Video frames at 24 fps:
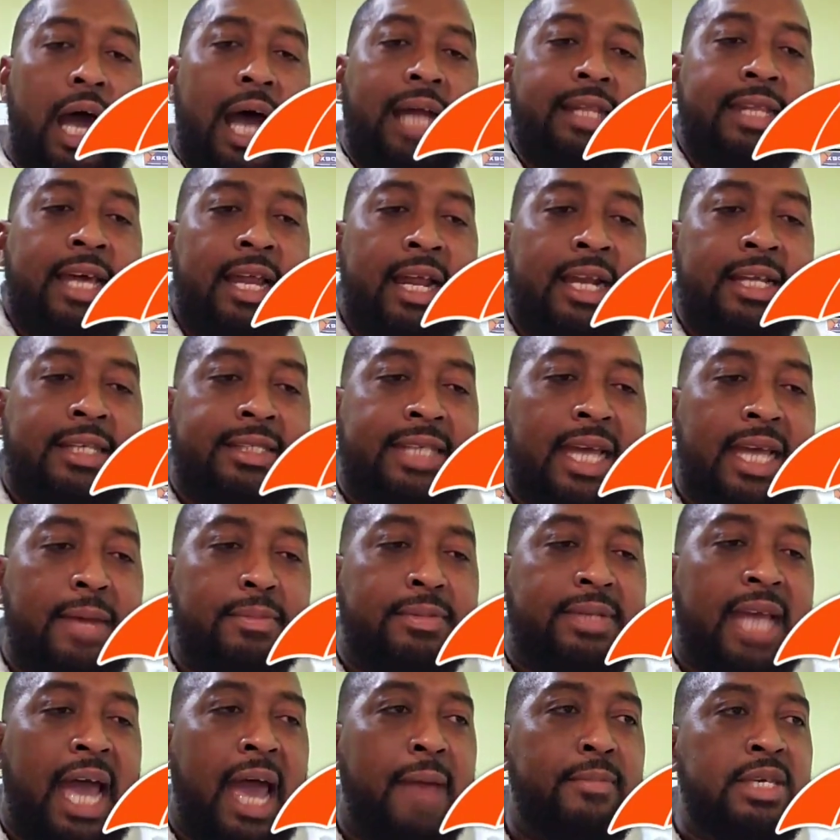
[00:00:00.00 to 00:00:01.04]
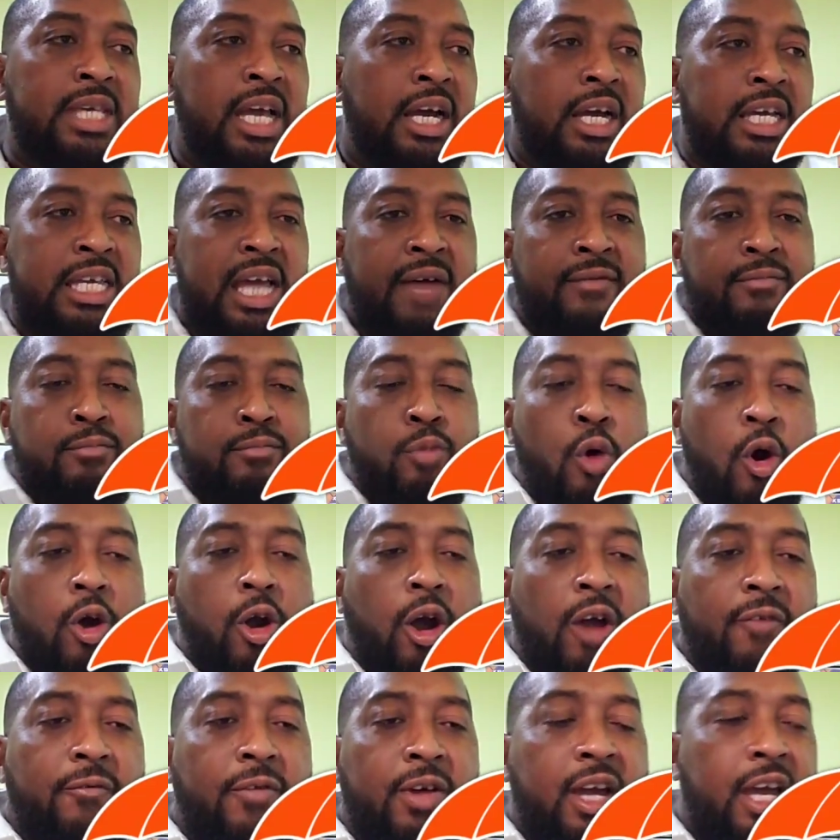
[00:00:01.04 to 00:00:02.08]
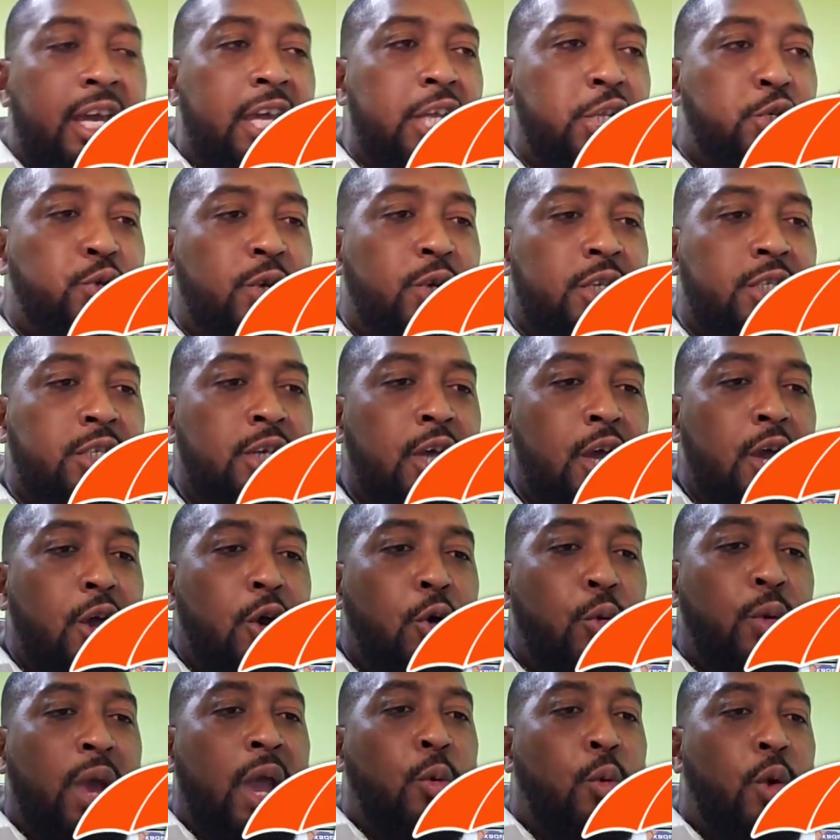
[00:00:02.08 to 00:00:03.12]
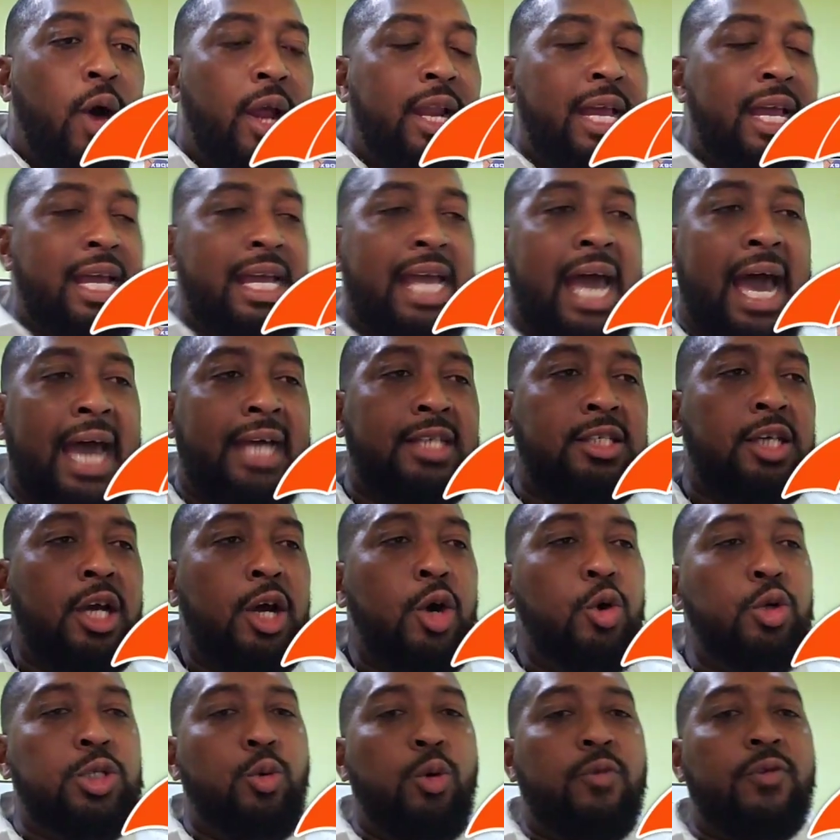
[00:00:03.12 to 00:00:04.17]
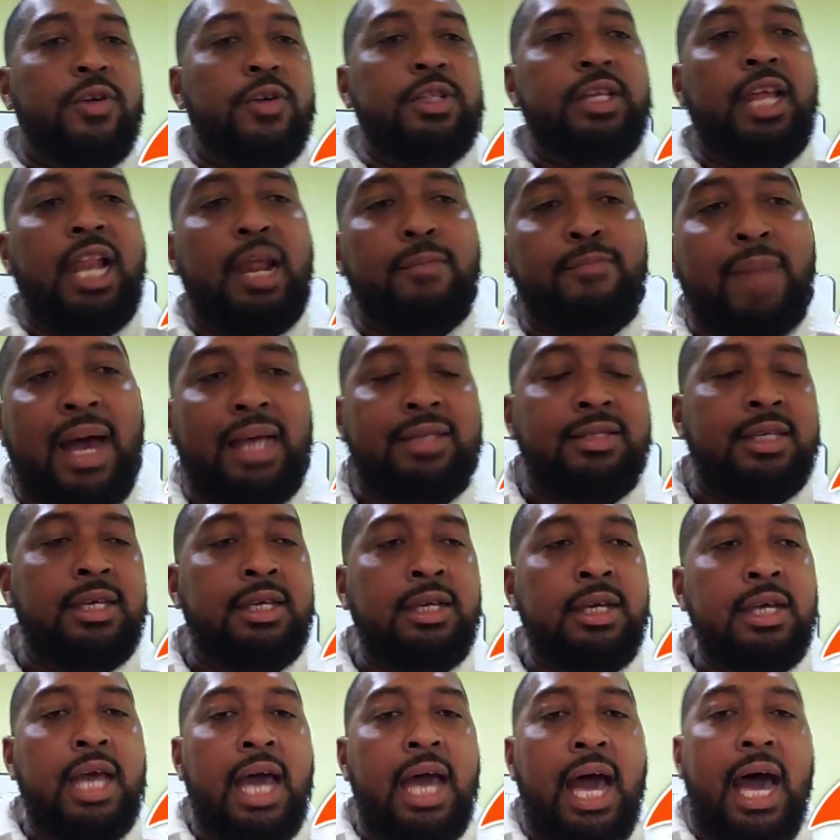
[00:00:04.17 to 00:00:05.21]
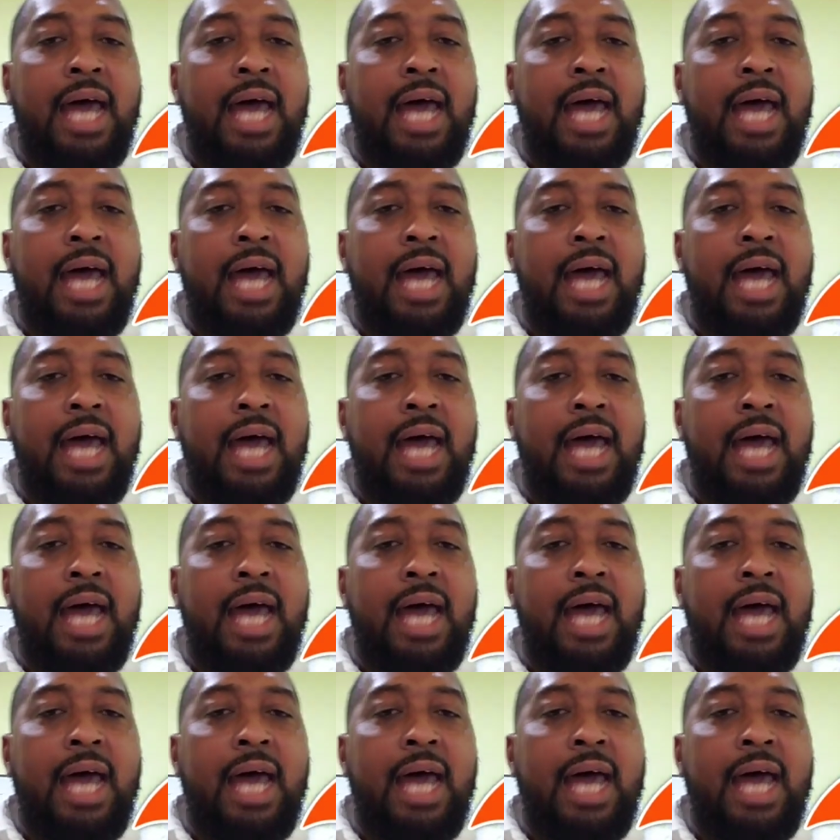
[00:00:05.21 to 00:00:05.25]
And then at the same time, you have more conflict of interest where one of the guys who used to work for Neil Massey,